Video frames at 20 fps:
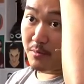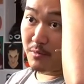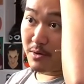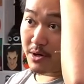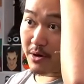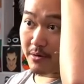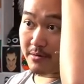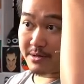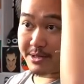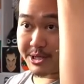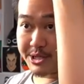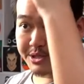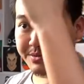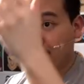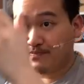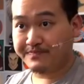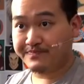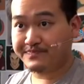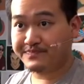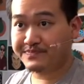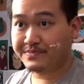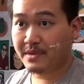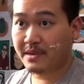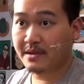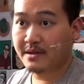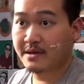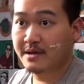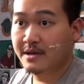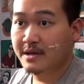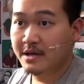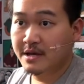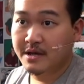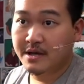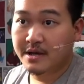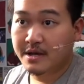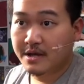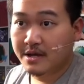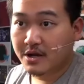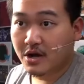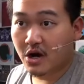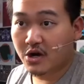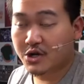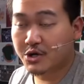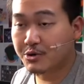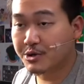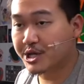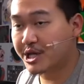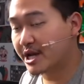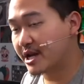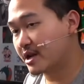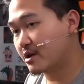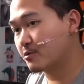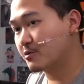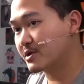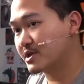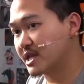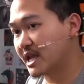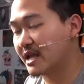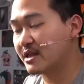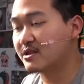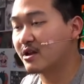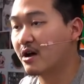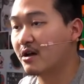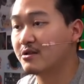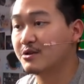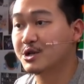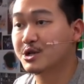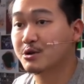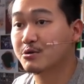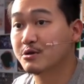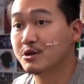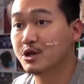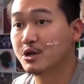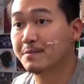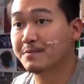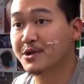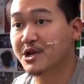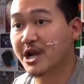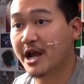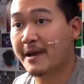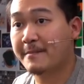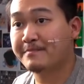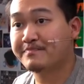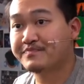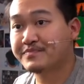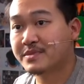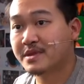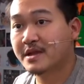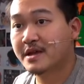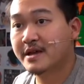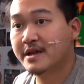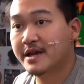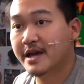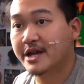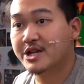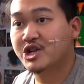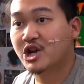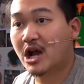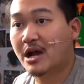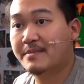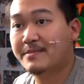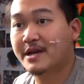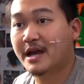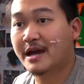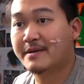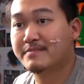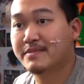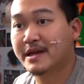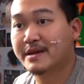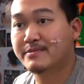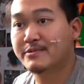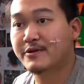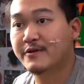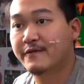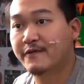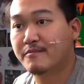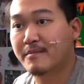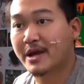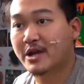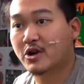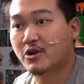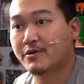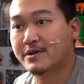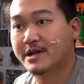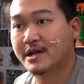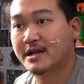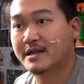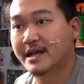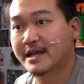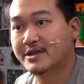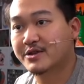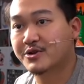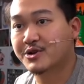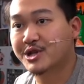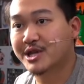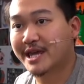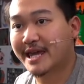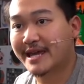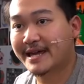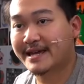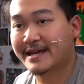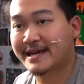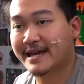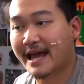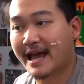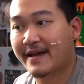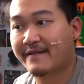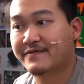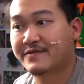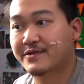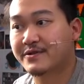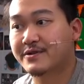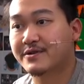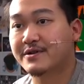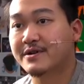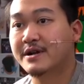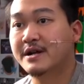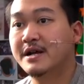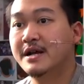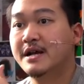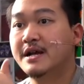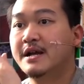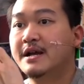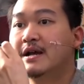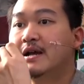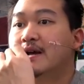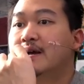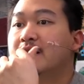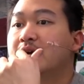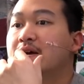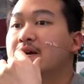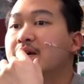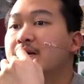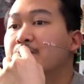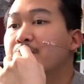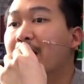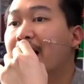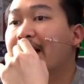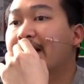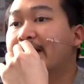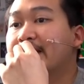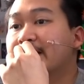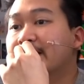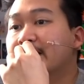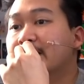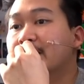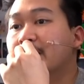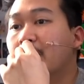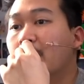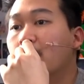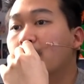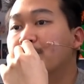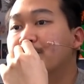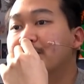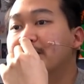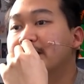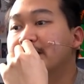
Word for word: regardless. Cartoon Cynic with $10 through the Super Chat. Hey Jobby, I blame you for my current collector's kick after buying OP